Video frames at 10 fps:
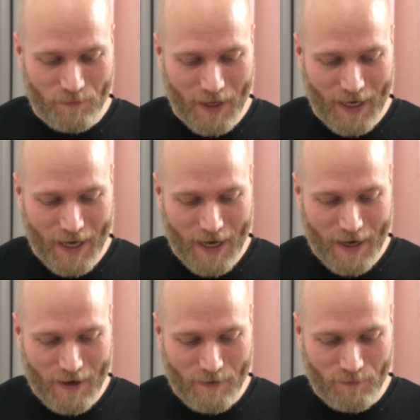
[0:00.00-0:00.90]

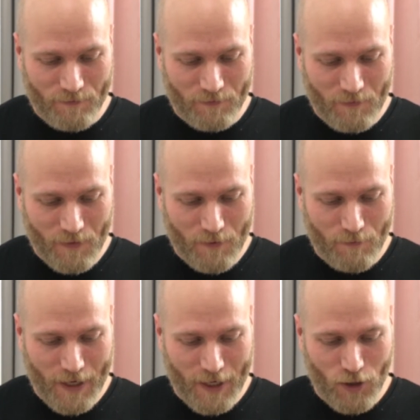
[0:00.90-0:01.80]

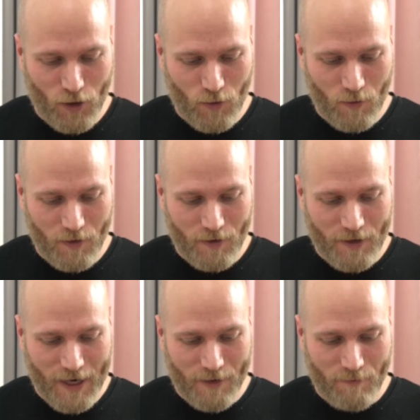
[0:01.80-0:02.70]
but I know
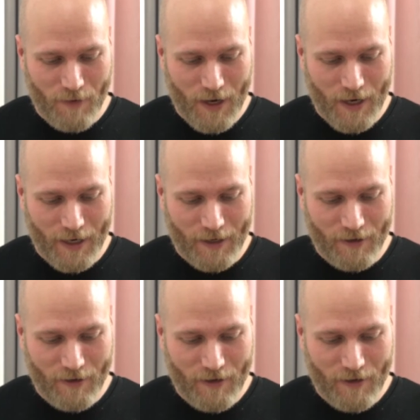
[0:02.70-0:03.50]
that my